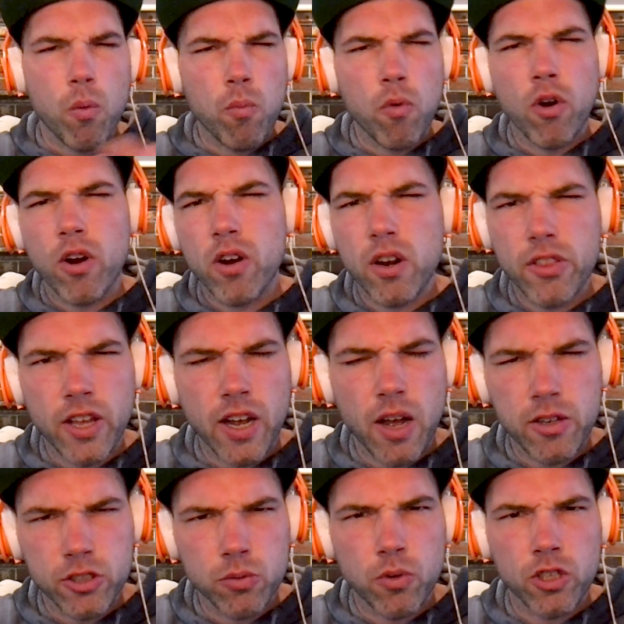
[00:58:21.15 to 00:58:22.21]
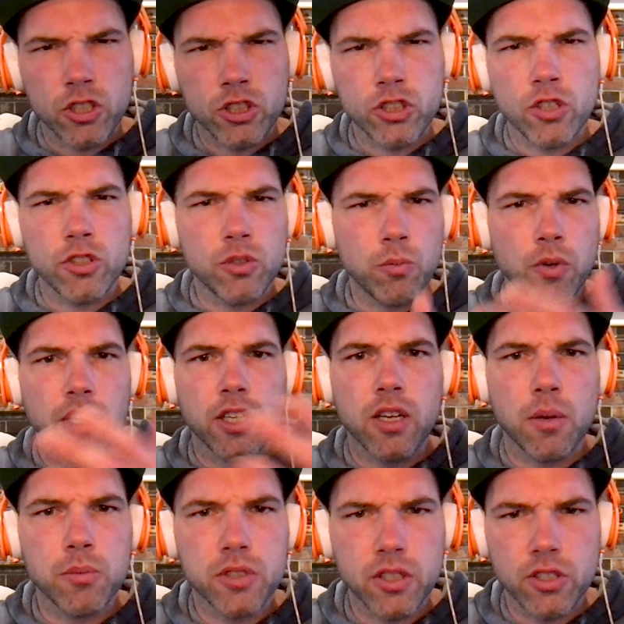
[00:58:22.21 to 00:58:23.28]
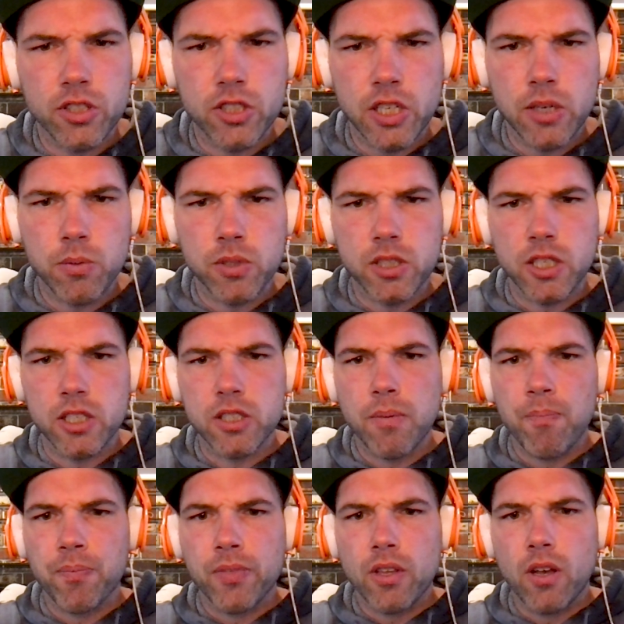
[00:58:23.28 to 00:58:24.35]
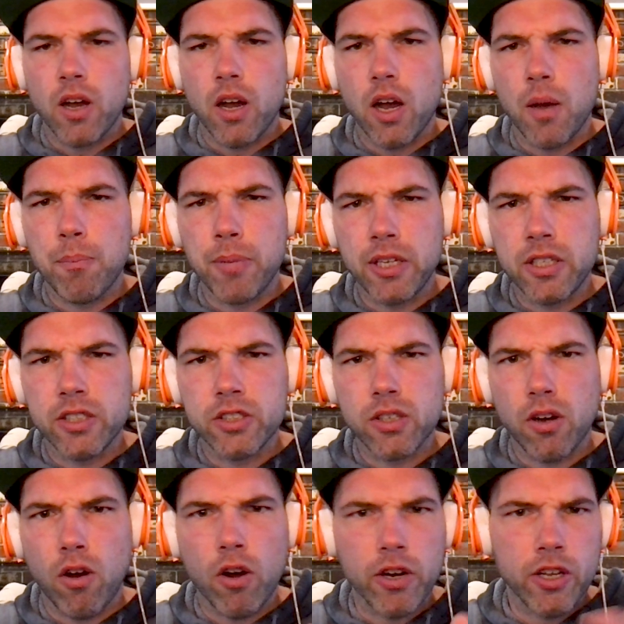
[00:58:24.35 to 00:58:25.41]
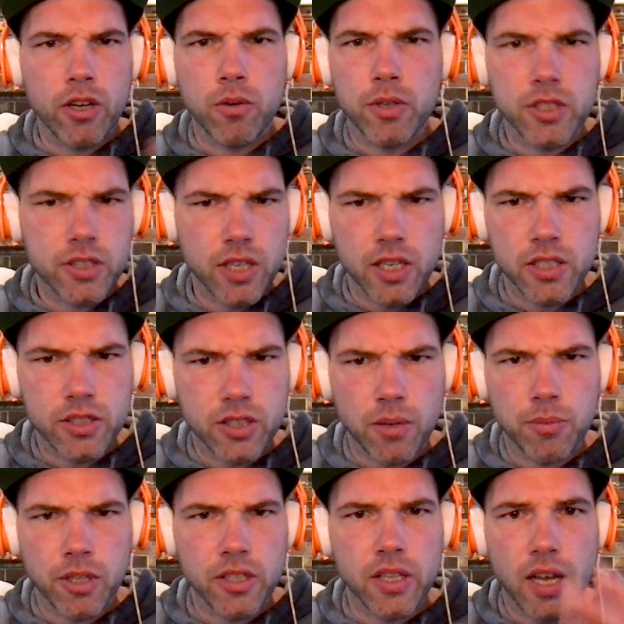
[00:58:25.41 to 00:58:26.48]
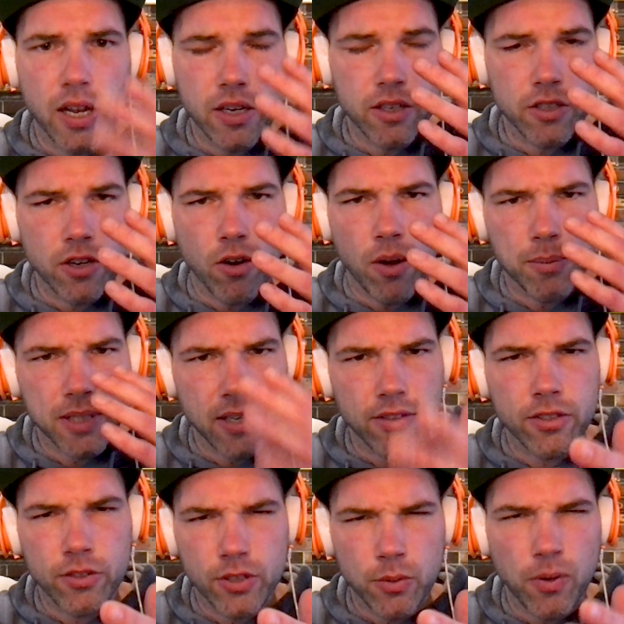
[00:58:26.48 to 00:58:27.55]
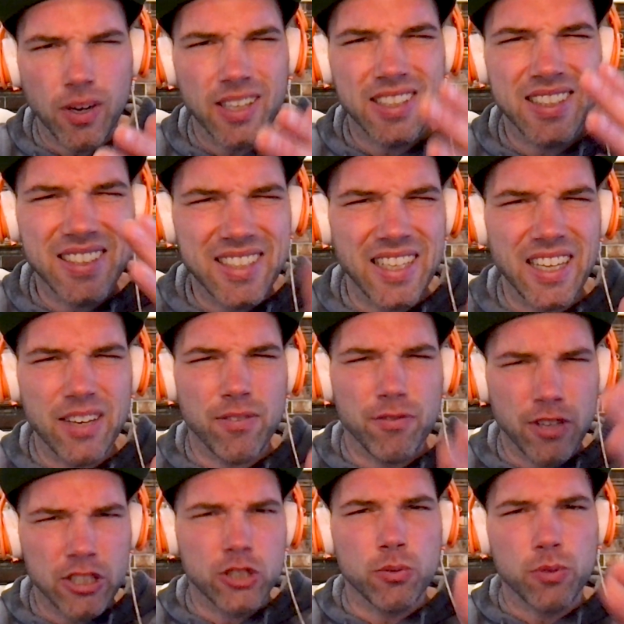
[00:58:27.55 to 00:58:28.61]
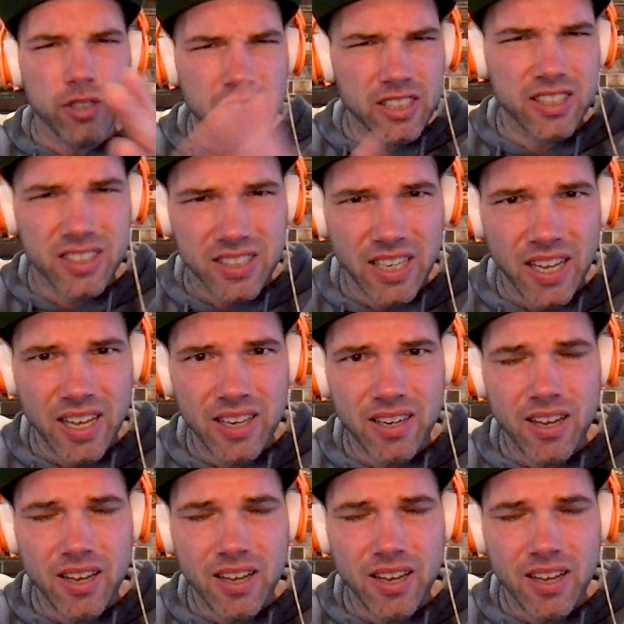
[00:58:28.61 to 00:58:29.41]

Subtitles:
One more thing I do want to show you when it comes to the sequences, because audio is something that, I'm telling you want to see it, visually see